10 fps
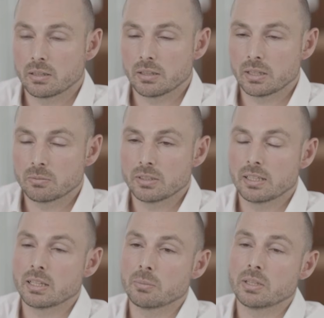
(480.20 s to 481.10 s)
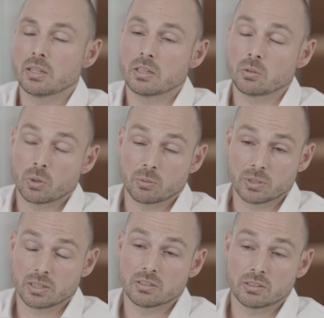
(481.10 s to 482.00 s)
Everything can be done in one
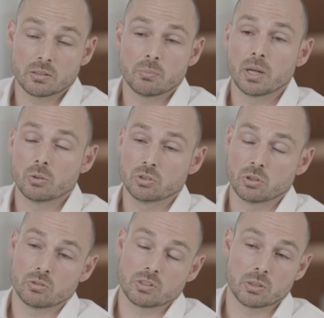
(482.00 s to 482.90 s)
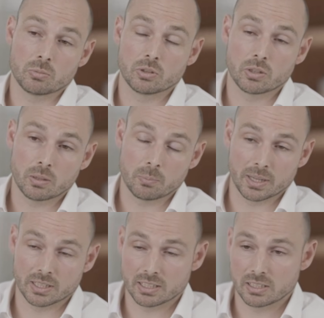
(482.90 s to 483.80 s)
place, Microsoft Teams,
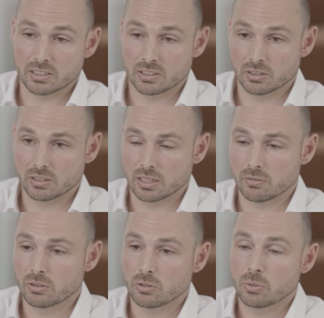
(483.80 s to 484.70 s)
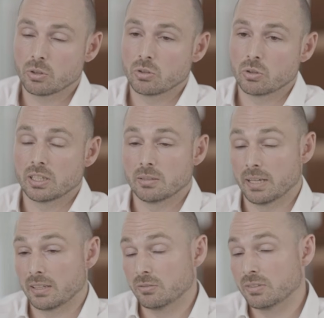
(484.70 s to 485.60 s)
making it easier than ever to build your lean
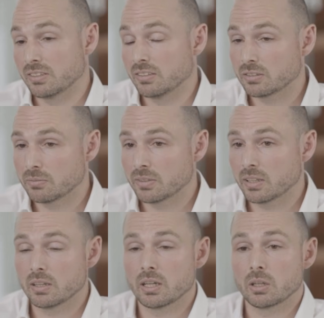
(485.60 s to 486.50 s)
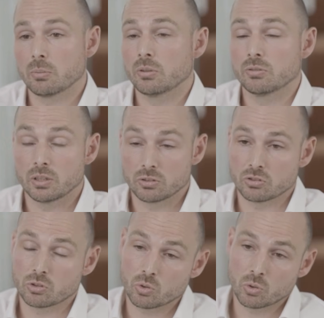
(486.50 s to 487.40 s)
management system. I hope you found this
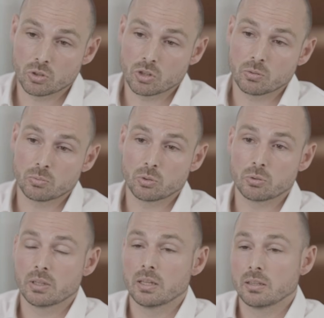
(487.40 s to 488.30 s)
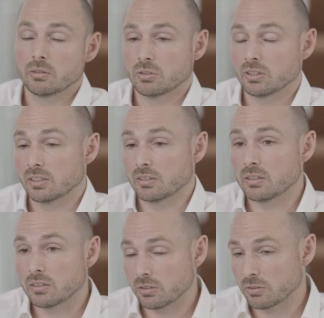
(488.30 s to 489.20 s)
tutorial helpful. If you did,
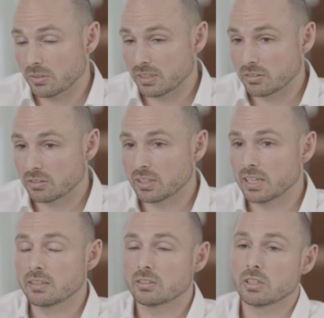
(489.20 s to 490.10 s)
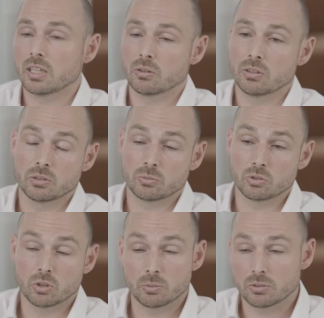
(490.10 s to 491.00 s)
don't forget to like, share, and
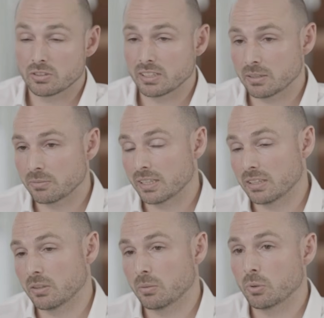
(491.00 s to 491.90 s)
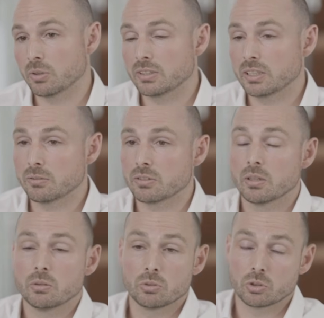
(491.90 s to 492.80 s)
subscribe to stay updated on more tips
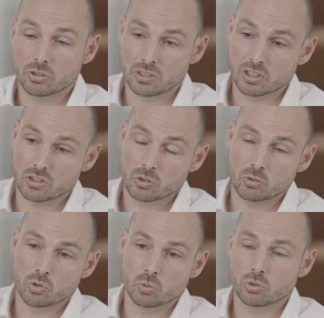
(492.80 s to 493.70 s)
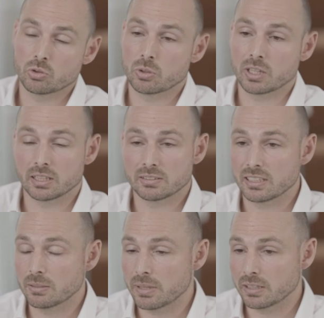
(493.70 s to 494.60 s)
for using digital tools to enhance
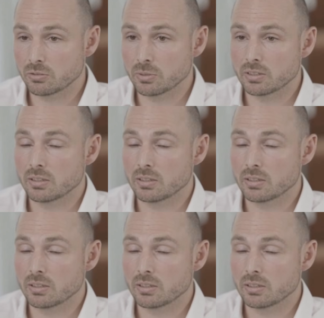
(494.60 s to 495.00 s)
lean management.